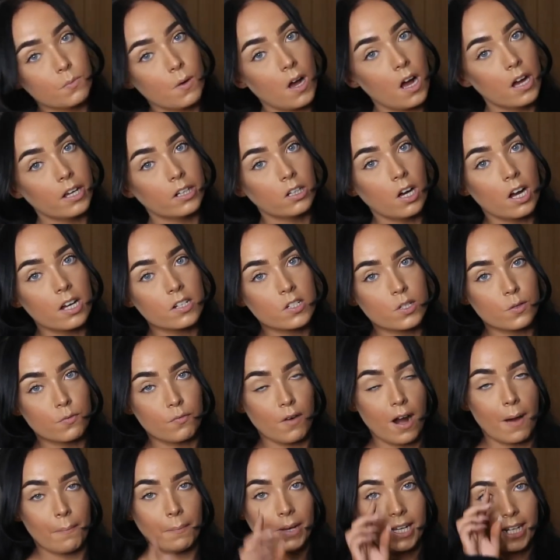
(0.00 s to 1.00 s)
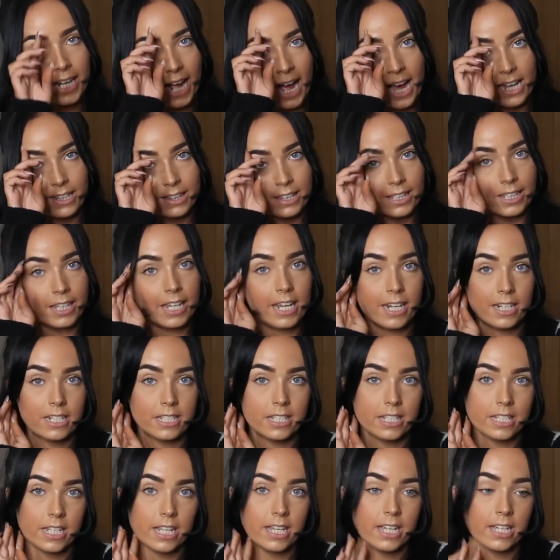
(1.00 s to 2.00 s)
is what I got from Kath
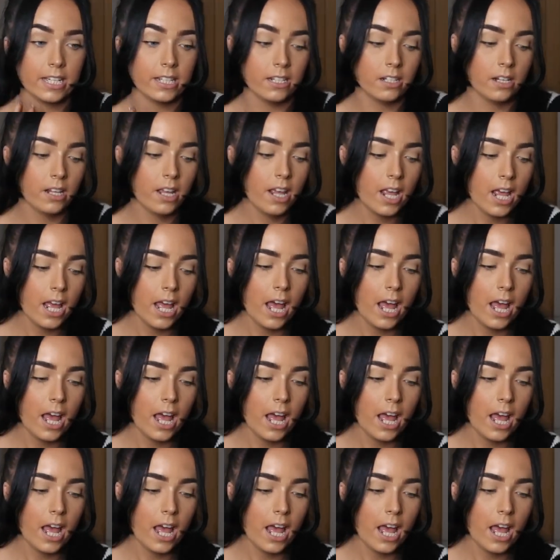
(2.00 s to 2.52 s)
Kidson.